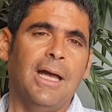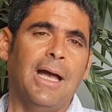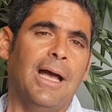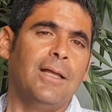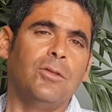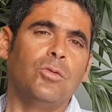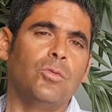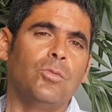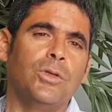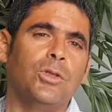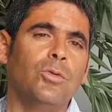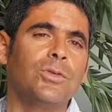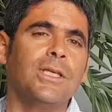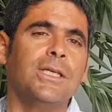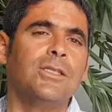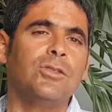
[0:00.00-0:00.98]
And we
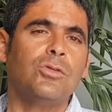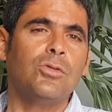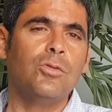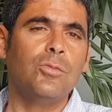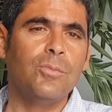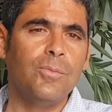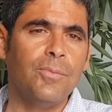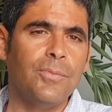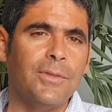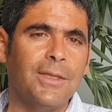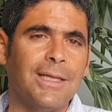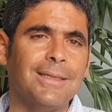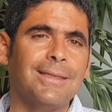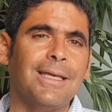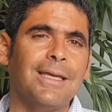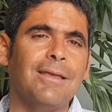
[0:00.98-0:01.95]
don't assume
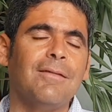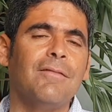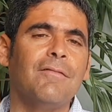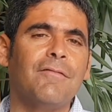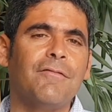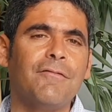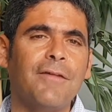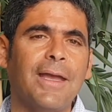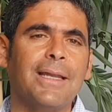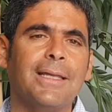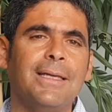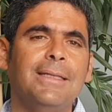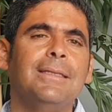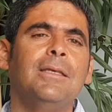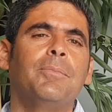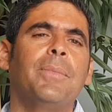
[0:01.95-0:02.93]
that they fail
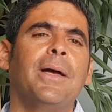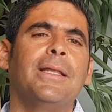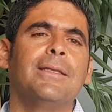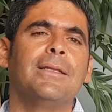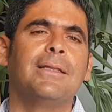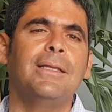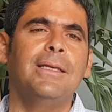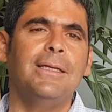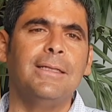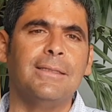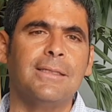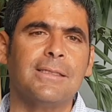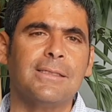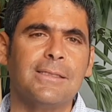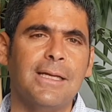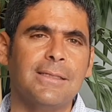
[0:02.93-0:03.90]
independently in
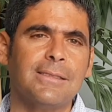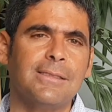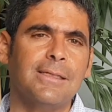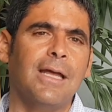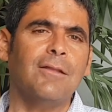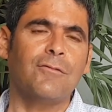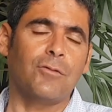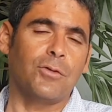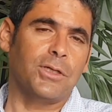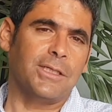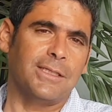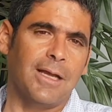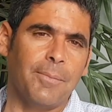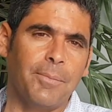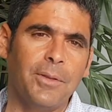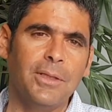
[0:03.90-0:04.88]
the sense that, for
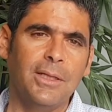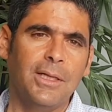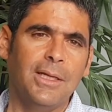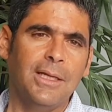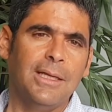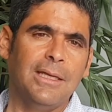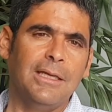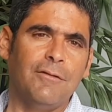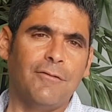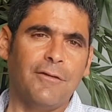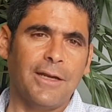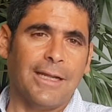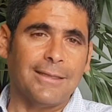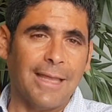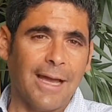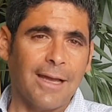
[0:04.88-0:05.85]
example, if
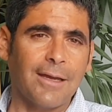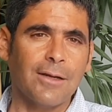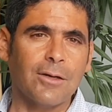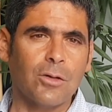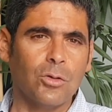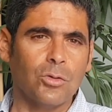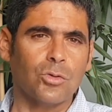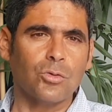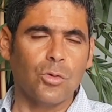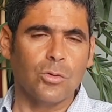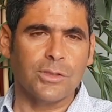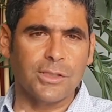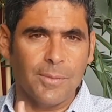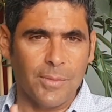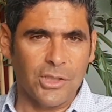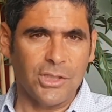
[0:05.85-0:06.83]
an attacker
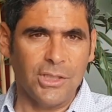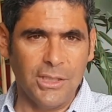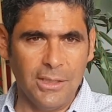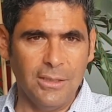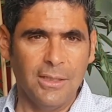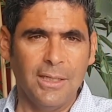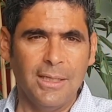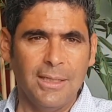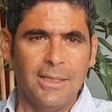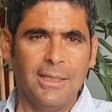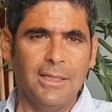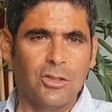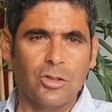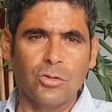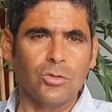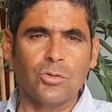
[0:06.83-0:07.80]
controls a machine,
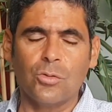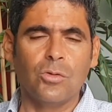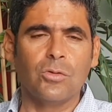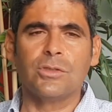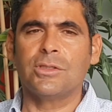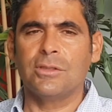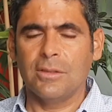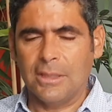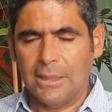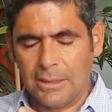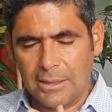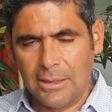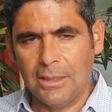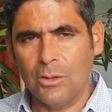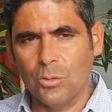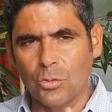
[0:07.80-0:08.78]

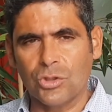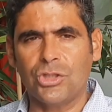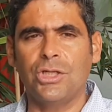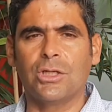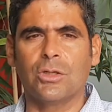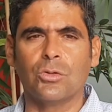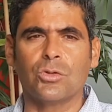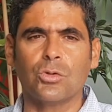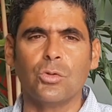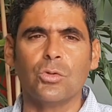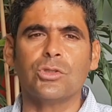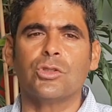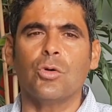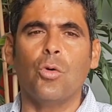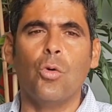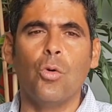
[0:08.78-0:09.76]
he or she
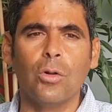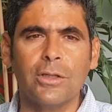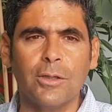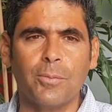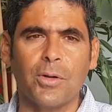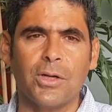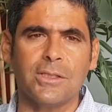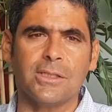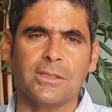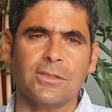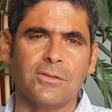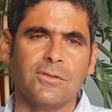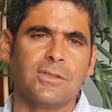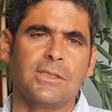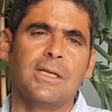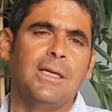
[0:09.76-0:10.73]
controls all the
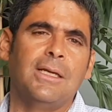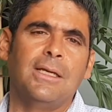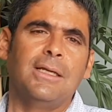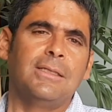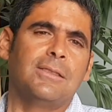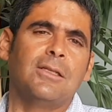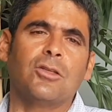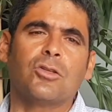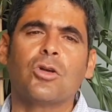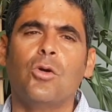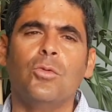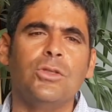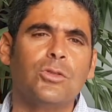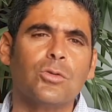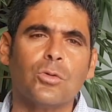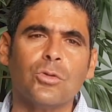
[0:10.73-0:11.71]
processors. It's not
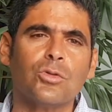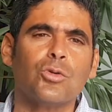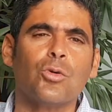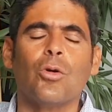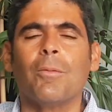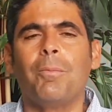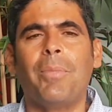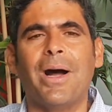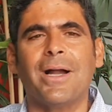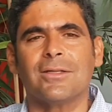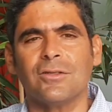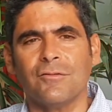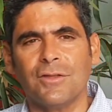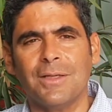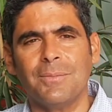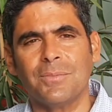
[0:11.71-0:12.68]
going to control part
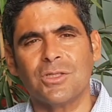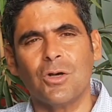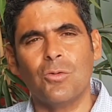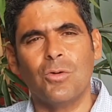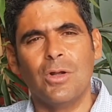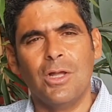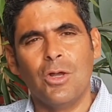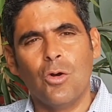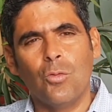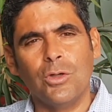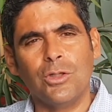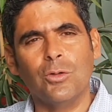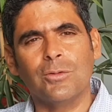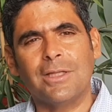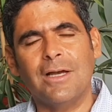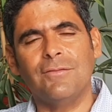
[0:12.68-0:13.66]
of them. So we
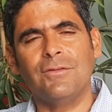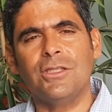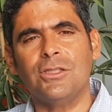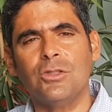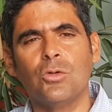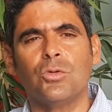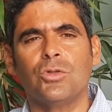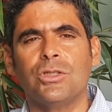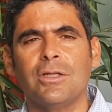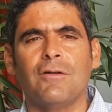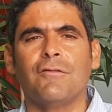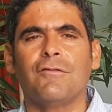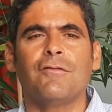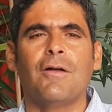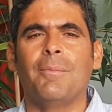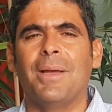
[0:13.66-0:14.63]
don't have this notion
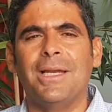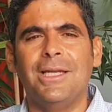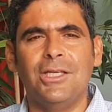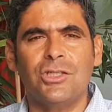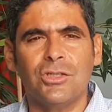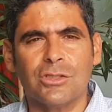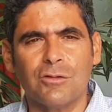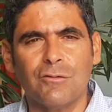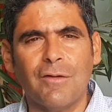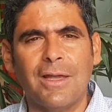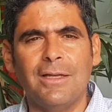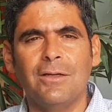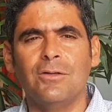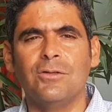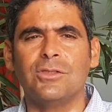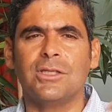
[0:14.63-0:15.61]
of malicious
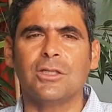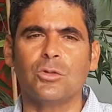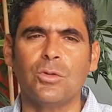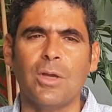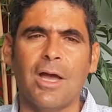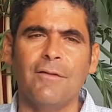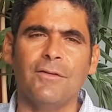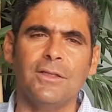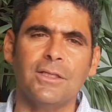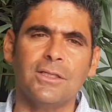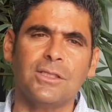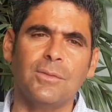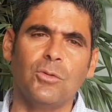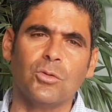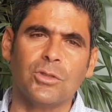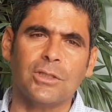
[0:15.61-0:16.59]
failures that we have in
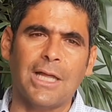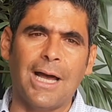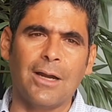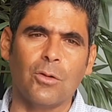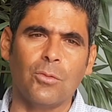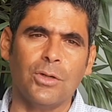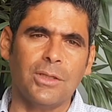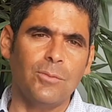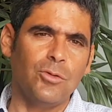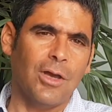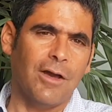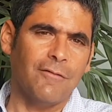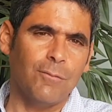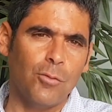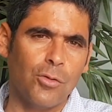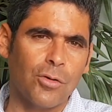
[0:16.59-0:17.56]
distributed algorithm. You
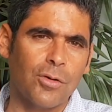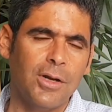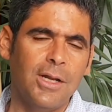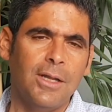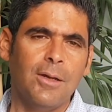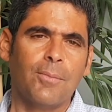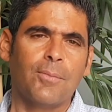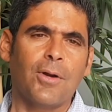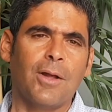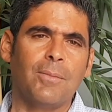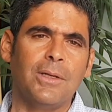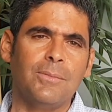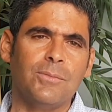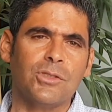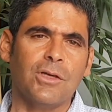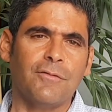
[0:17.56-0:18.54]
have more
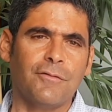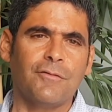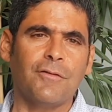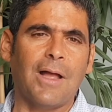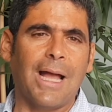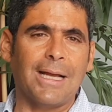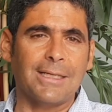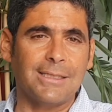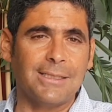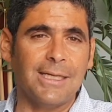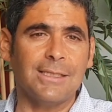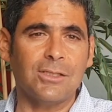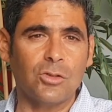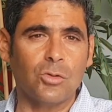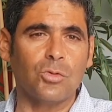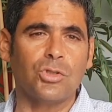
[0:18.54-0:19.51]
problems of
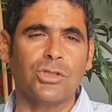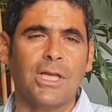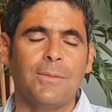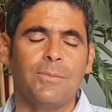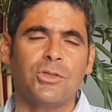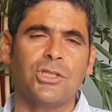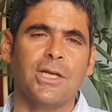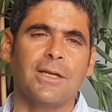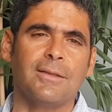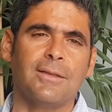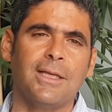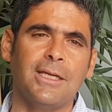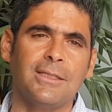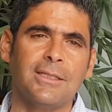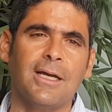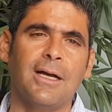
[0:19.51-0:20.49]
access to same shared
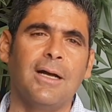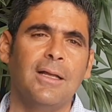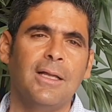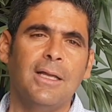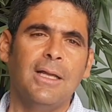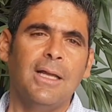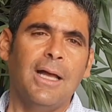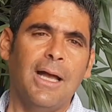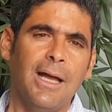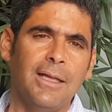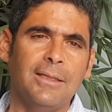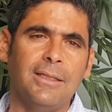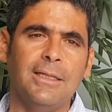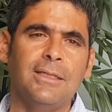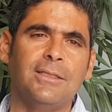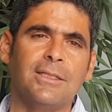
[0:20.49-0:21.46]
data
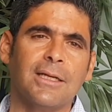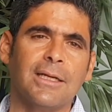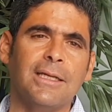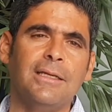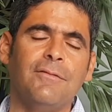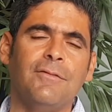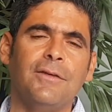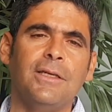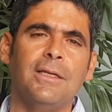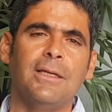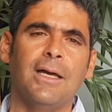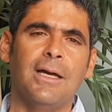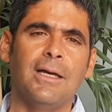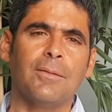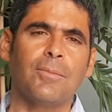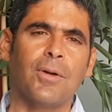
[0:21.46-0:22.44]
and interleaving
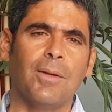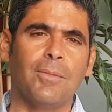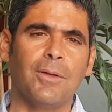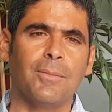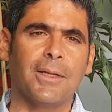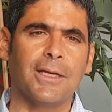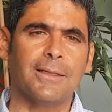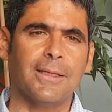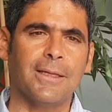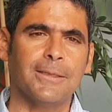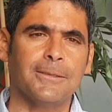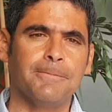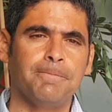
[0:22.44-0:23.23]
and problem like that.